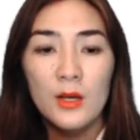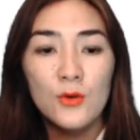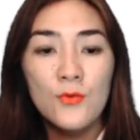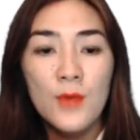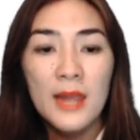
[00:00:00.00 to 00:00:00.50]

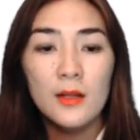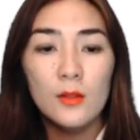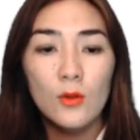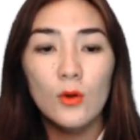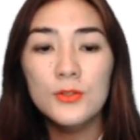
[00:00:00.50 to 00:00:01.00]

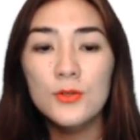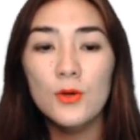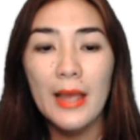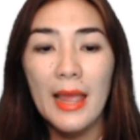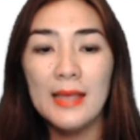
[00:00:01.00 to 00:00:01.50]
Gradle also
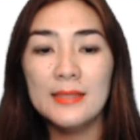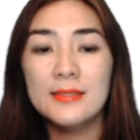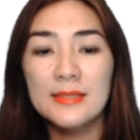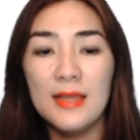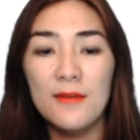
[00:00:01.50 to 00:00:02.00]
has
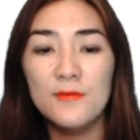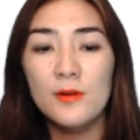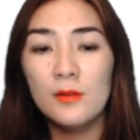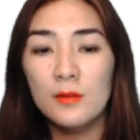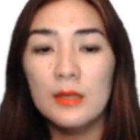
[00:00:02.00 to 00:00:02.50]

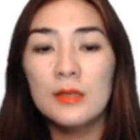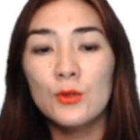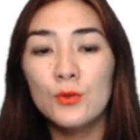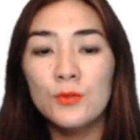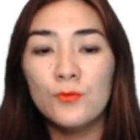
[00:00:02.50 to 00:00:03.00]
several
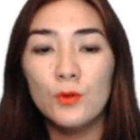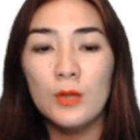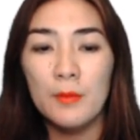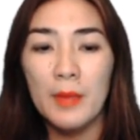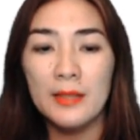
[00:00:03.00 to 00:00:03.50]
useful
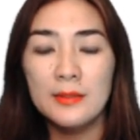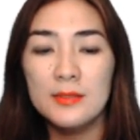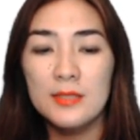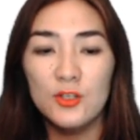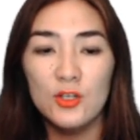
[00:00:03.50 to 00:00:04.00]
commands,
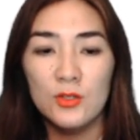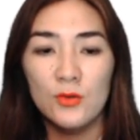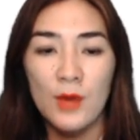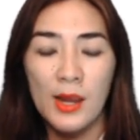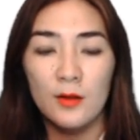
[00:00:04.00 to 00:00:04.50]
such as
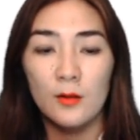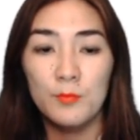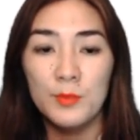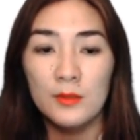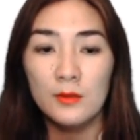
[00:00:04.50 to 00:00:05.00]
Gradle
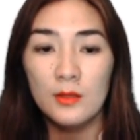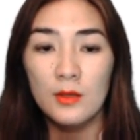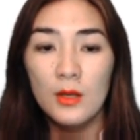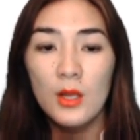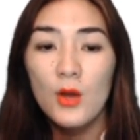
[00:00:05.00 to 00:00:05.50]
build,
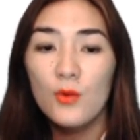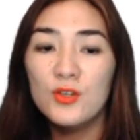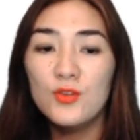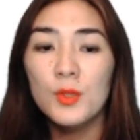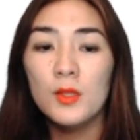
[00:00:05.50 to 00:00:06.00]

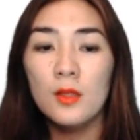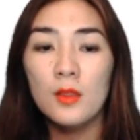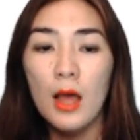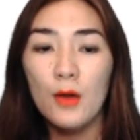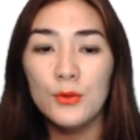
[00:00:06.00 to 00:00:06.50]
which will
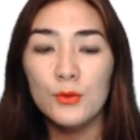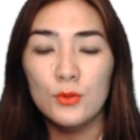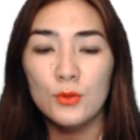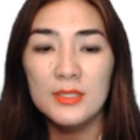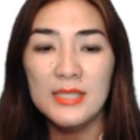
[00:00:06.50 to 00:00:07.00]
allow you
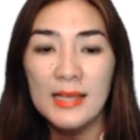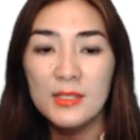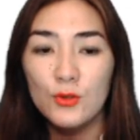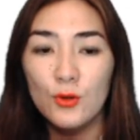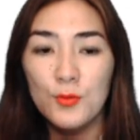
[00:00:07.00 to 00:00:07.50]
to test
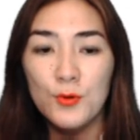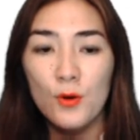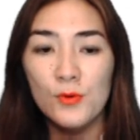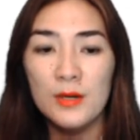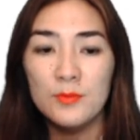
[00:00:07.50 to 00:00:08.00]
your
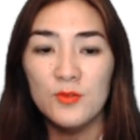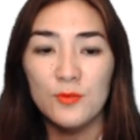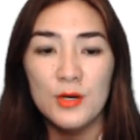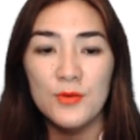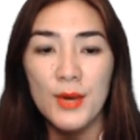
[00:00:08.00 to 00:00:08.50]
programs for
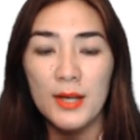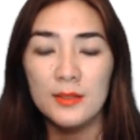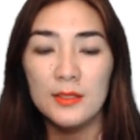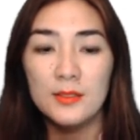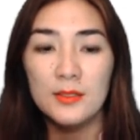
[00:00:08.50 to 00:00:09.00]

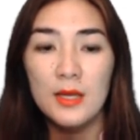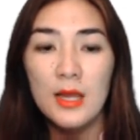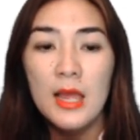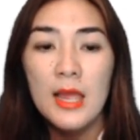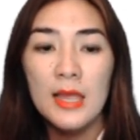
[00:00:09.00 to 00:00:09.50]
correctness,
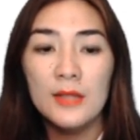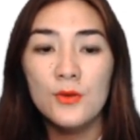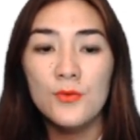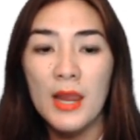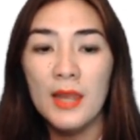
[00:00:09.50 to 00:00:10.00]
and
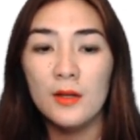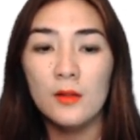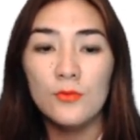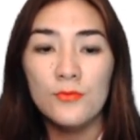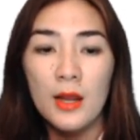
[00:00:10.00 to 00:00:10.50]

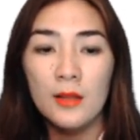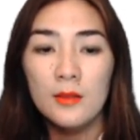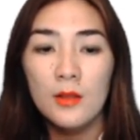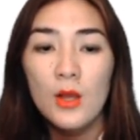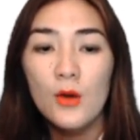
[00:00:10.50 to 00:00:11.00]
Gradle run,
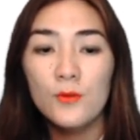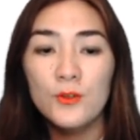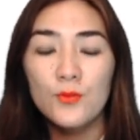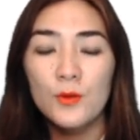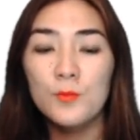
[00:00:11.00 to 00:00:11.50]

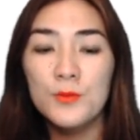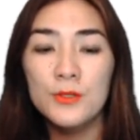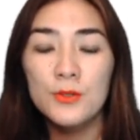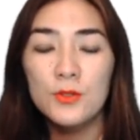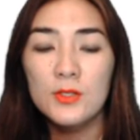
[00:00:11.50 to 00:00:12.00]
which will
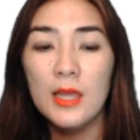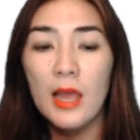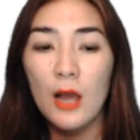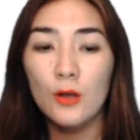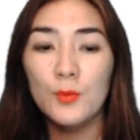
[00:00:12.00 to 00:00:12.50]
produce the
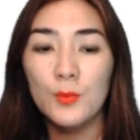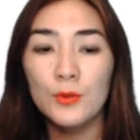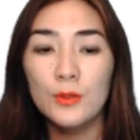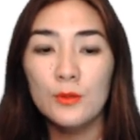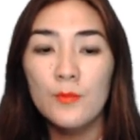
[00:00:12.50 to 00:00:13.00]

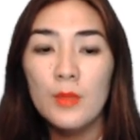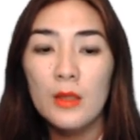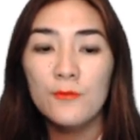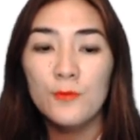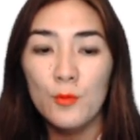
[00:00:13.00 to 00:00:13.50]
output
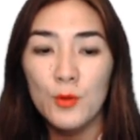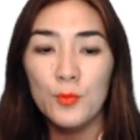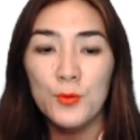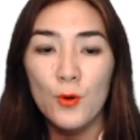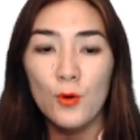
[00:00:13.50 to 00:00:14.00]
from your
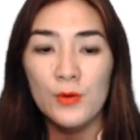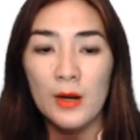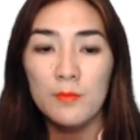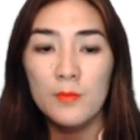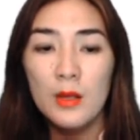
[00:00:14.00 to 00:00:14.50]
program.